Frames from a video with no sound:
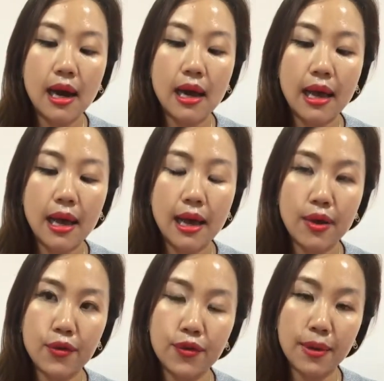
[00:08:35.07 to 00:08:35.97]
I
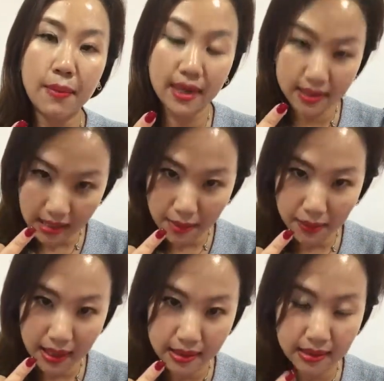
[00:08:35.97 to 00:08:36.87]
have a
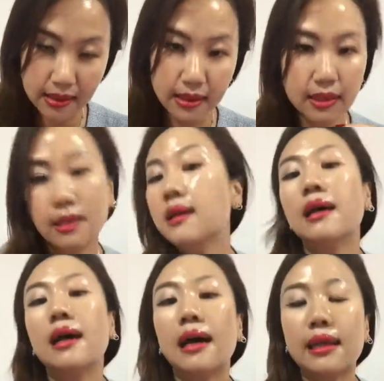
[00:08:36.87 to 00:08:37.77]
Melaset Cleanser.
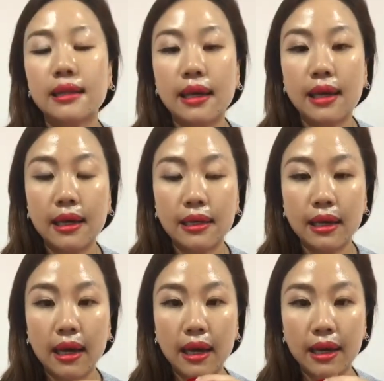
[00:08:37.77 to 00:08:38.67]
And
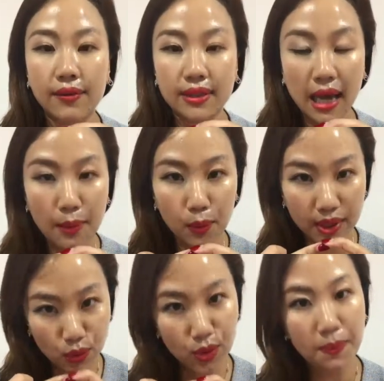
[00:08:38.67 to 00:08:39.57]
then I have a Time
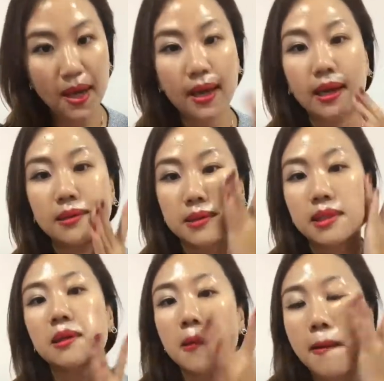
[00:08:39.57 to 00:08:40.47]
Wise Repair
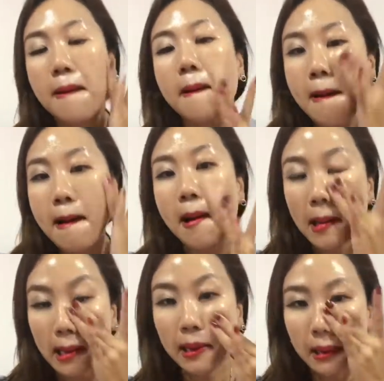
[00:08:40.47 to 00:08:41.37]
Cleanser.
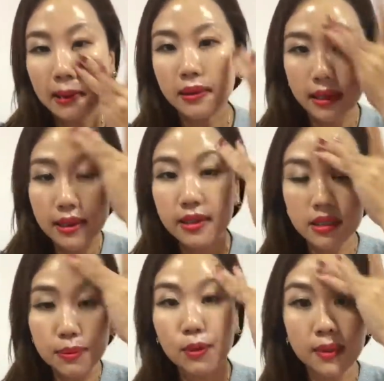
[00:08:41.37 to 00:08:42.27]
Yeah. At
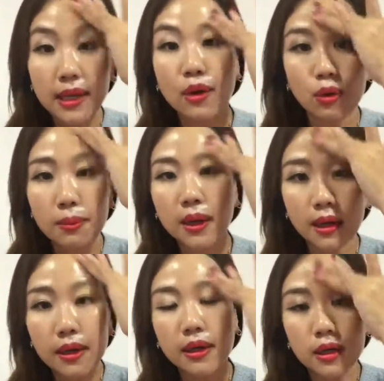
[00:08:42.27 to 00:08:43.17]
this moment at home.
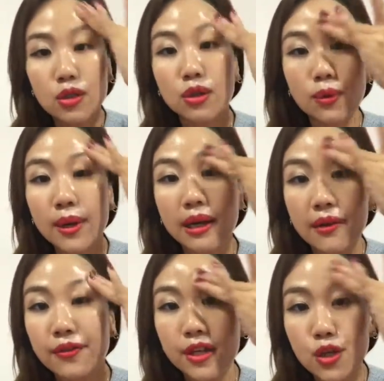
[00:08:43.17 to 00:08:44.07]
So when
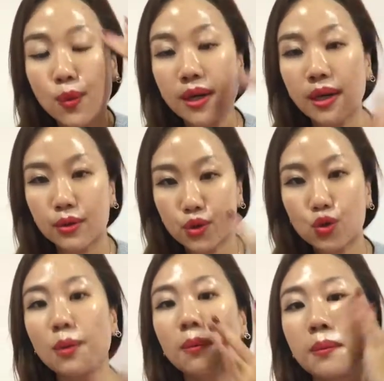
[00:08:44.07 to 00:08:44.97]
I finish one, I'll swap.